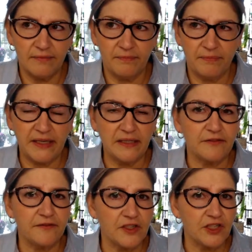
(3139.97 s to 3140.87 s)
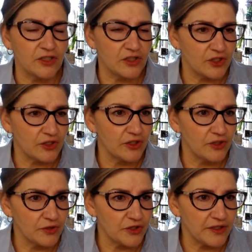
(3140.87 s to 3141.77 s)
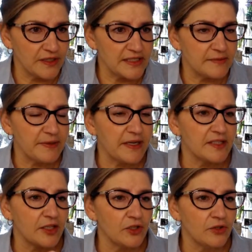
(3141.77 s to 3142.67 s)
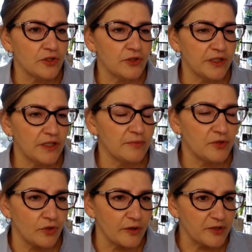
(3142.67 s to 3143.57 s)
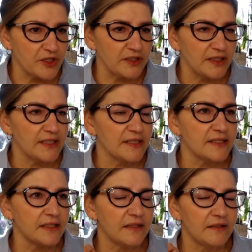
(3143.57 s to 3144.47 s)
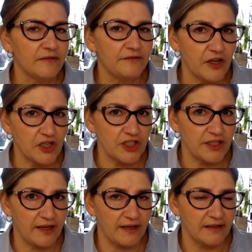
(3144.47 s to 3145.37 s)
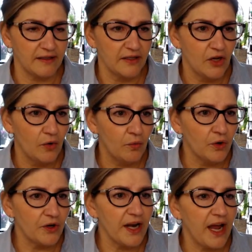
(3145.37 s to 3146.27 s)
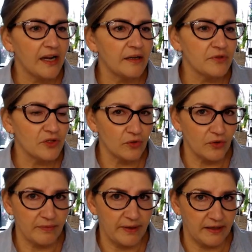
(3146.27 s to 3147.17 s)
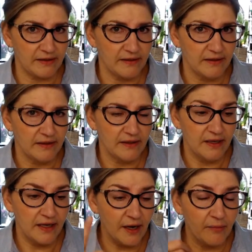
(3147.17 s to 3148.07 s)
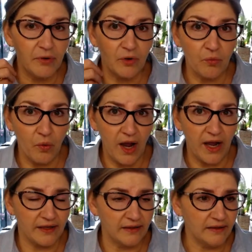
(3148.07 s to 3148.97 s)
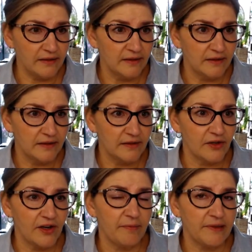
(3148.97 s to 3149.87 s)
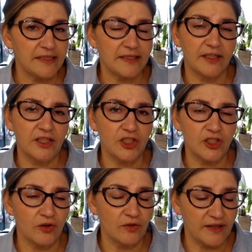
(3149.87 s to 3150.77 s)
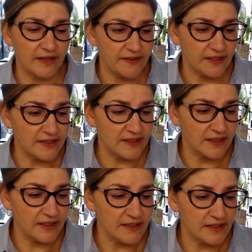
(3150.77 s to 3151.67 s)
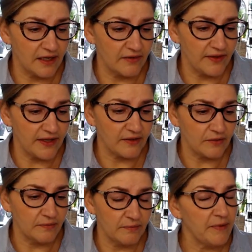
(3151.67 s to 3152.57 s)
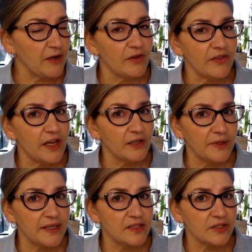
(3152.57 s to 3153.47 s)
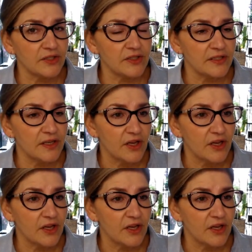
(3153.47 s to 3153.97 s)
being deficient in certain nutrients is because our nutrient absorption isn't functioning. We're not absorbing. Number one, there have been studies shown, they've done studies of like marathon racers